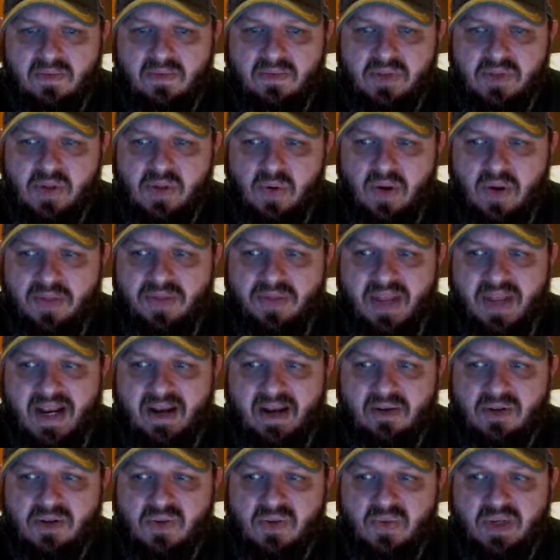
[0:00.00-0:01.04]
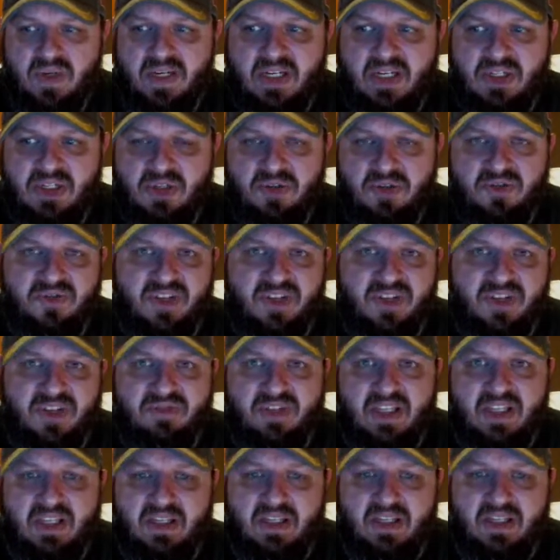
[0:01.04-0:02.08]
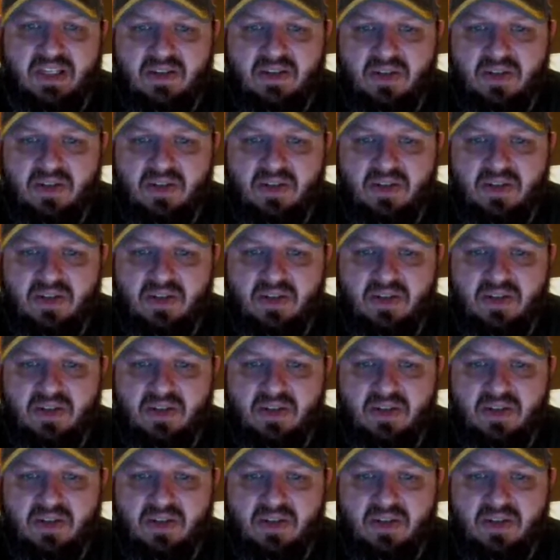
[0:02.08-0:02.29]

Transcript: so a thousand would get you 50.